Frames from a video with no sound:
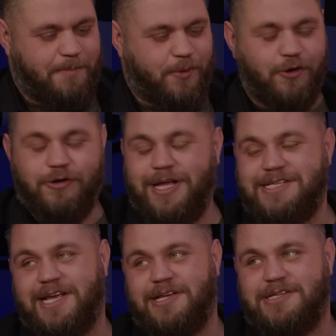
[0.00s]
Yeah, but
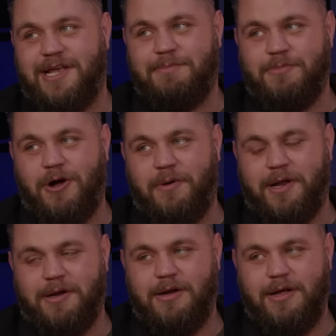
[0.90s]
is it him
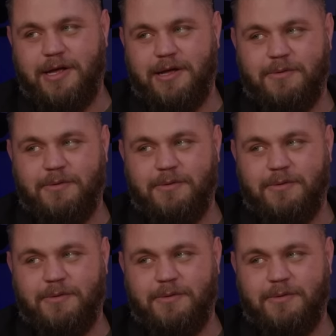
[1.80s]
going?